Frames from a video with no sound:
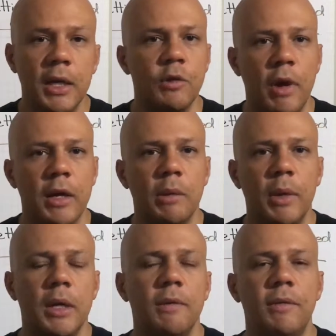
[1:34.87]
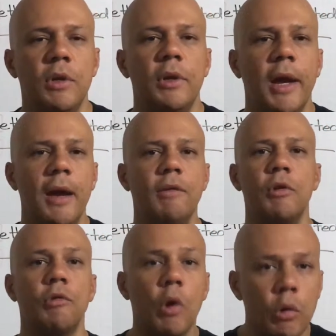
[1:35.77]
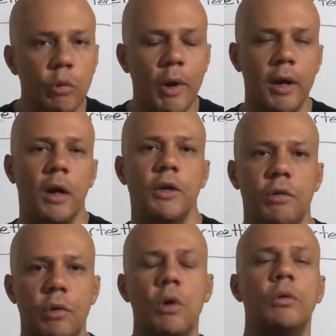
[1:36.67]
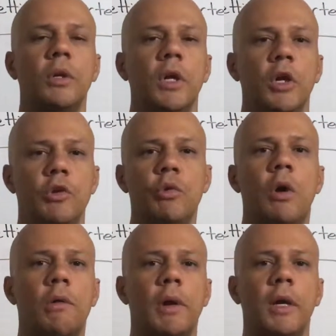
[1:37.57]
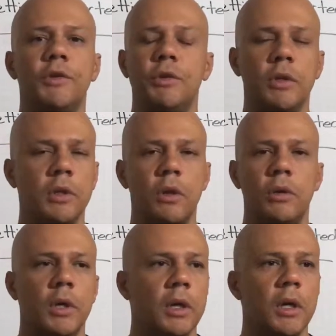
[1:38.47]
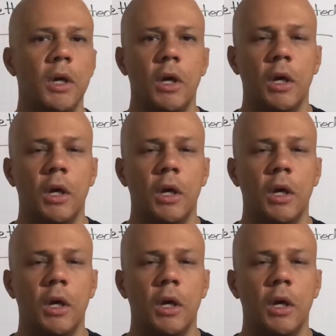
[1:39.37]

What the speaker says: It's recommended for you to have your own URL. So you can go to